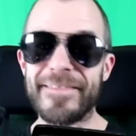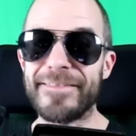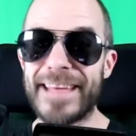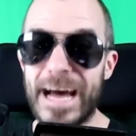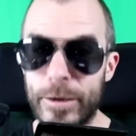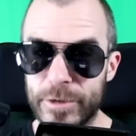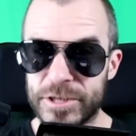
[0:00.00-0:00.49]
And
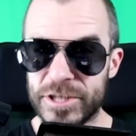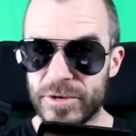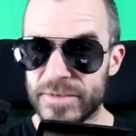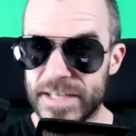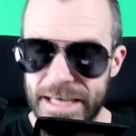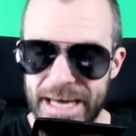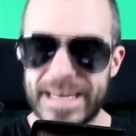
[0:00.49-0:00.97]
now it
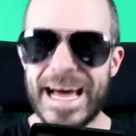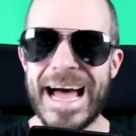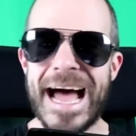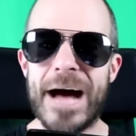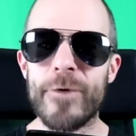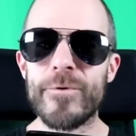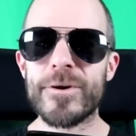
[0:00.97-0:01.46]
shows again
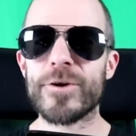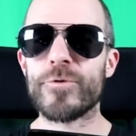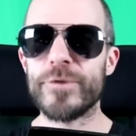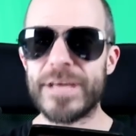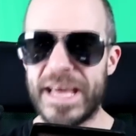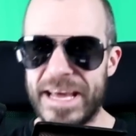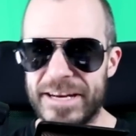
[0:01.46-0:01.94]
how
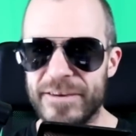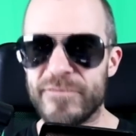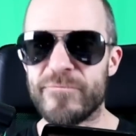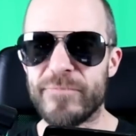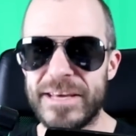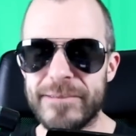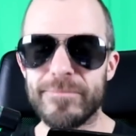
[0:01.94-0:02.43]

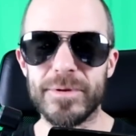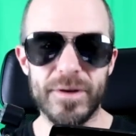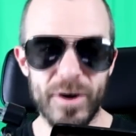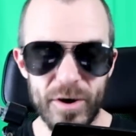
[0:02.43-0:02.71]
creative people